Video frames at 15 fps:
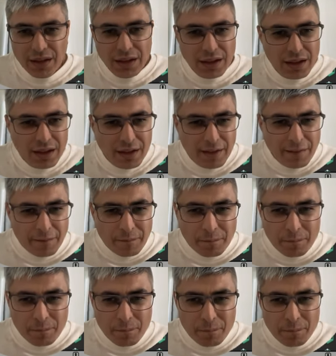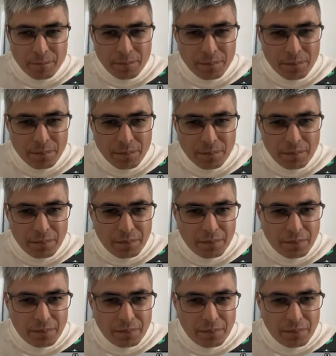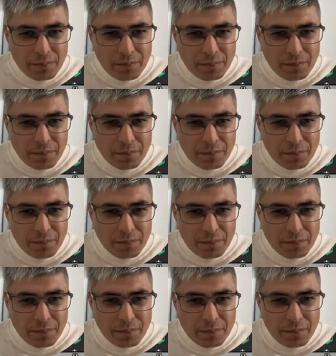[no speech]